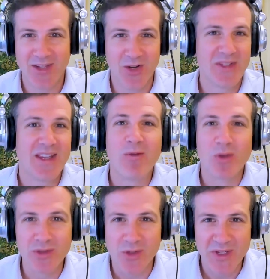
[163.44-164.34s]
you know
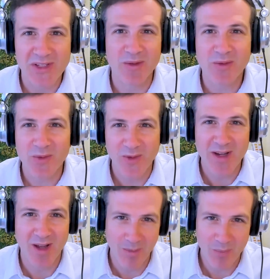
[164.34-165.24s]
several degrees of
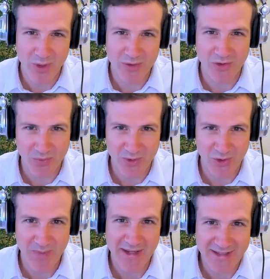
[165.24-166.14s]
freedom, which
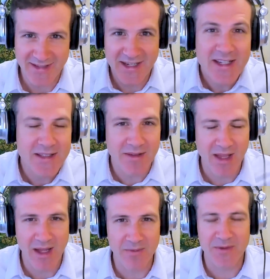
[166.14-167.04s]
which means it needs a
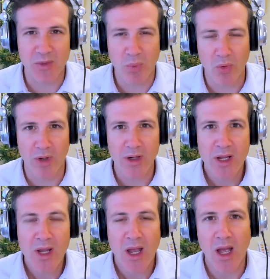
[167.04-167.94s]
lot of support.
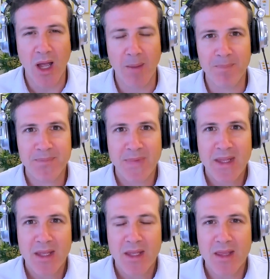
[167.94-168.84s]
Um,
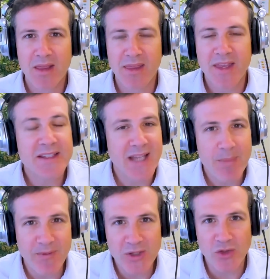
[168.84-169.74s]
this type
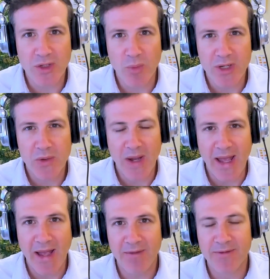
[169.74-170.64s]
of injury, where you
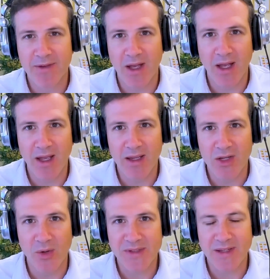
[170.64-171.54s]
have uh,
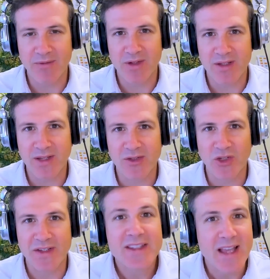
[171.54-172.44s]
you know sever
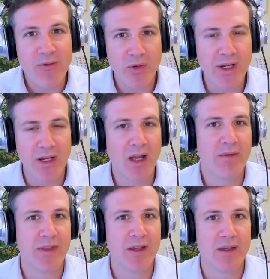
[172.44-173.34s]
essentially severing
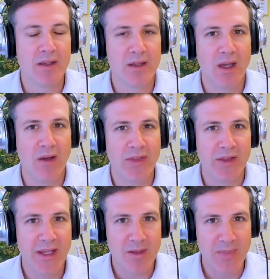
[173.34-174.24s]
of the of the
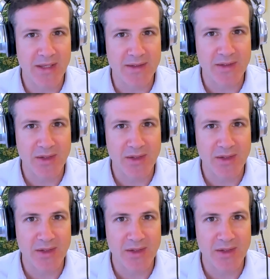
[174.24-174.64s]
ligaments,